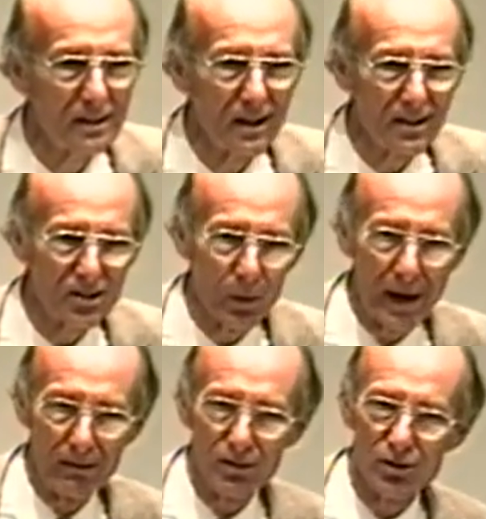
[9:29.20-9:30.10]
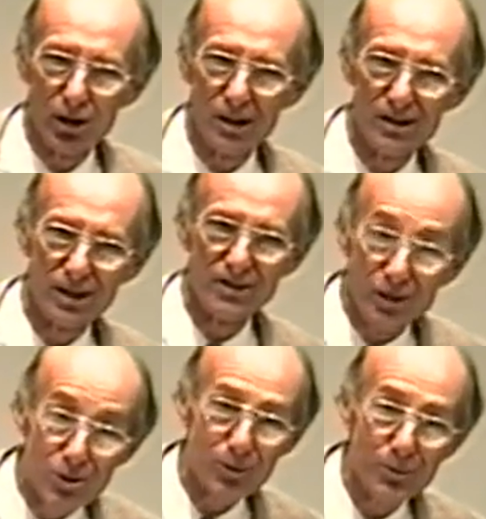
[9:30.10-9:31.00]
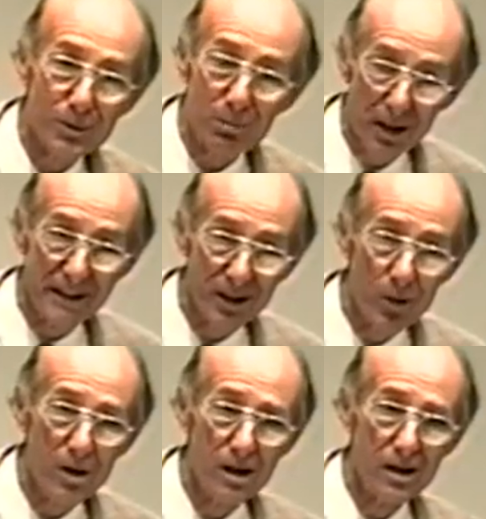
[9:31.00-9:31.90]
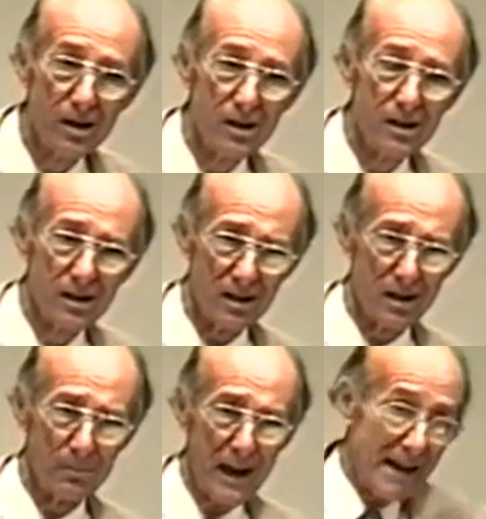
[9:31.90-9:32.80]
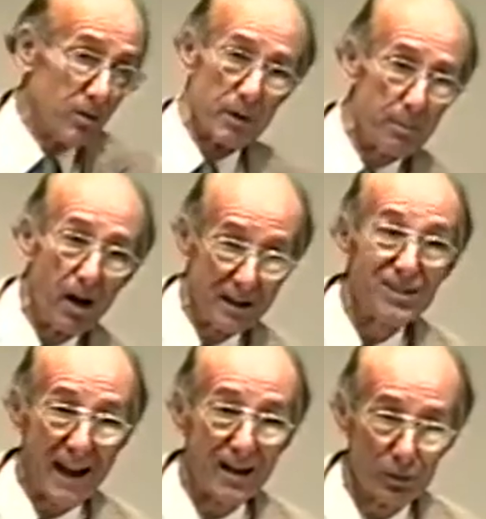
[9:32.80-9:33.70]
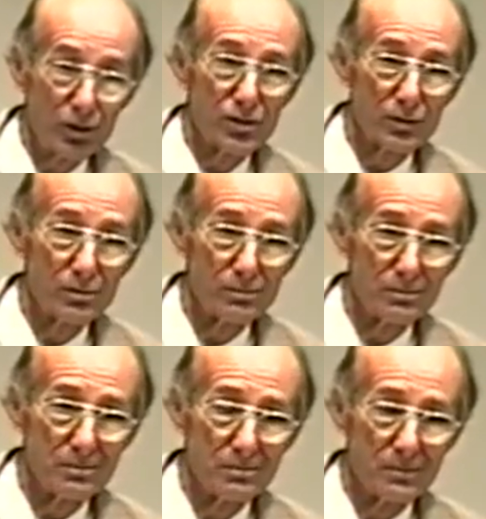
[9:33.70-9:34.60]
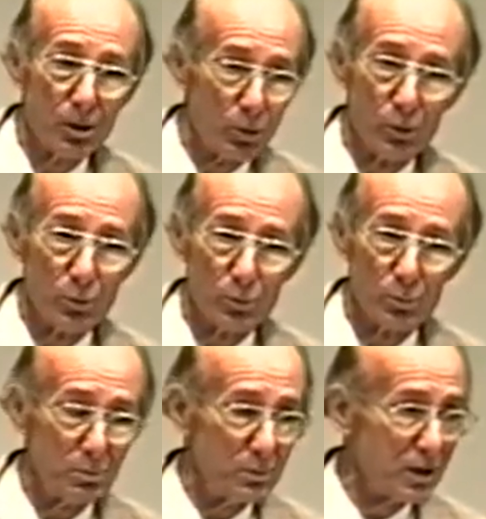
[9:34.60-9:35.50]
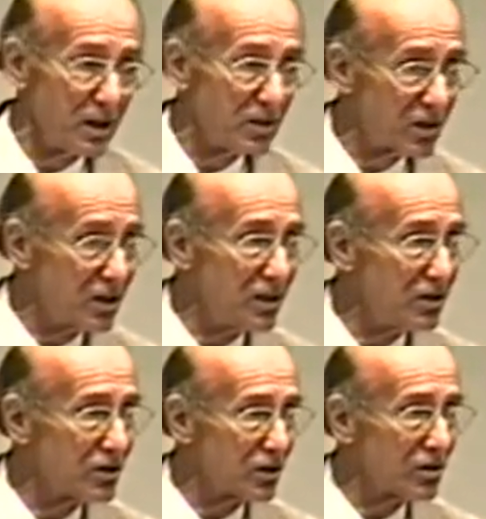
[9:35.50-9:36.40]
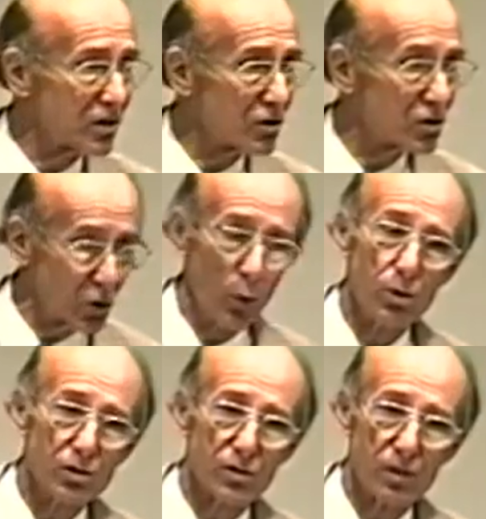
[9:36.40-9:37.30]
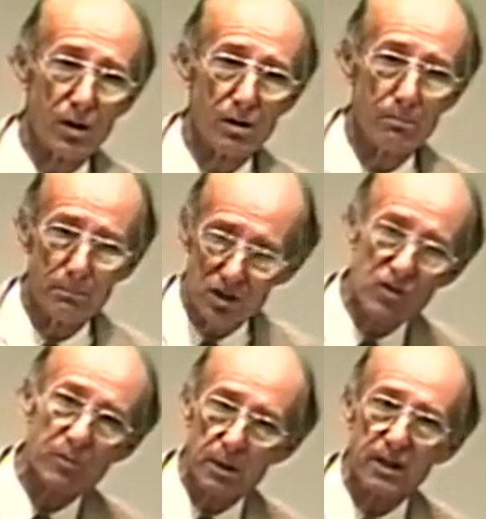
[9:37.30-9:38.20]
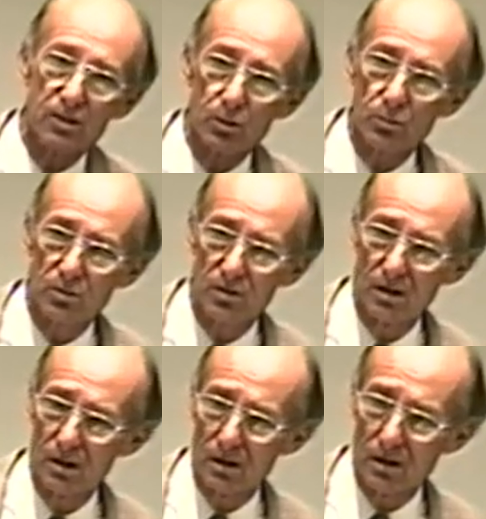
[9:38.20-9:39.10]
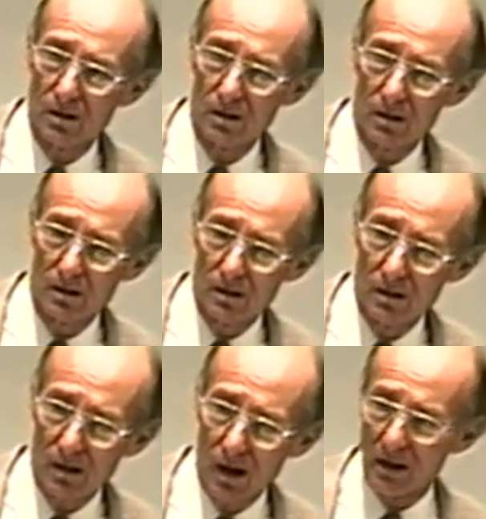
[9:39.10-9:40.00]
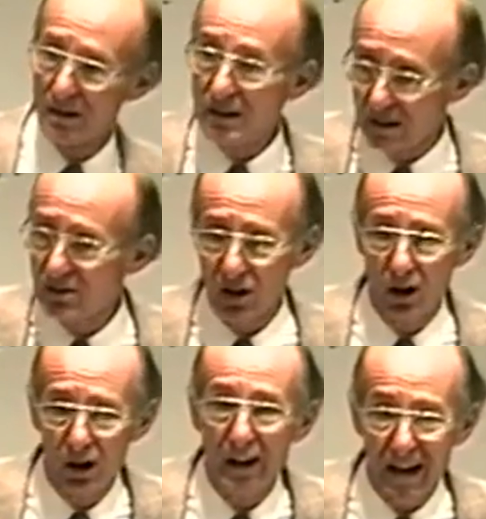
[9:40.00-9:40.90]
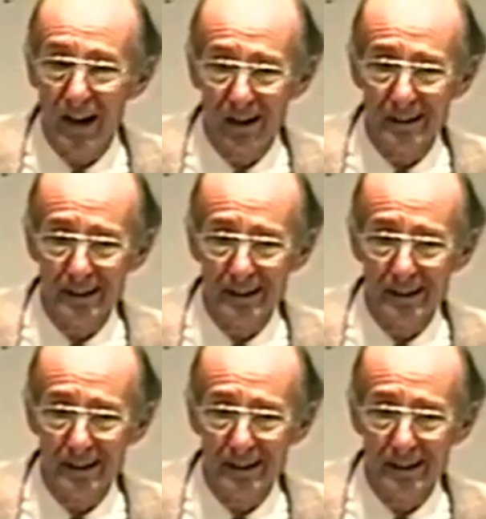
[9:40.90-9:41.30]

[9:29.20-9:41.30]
And so Aristotle takes issue with Plato and with Pythagoras, whom he sees as the source for much of Plato's ideas along that line.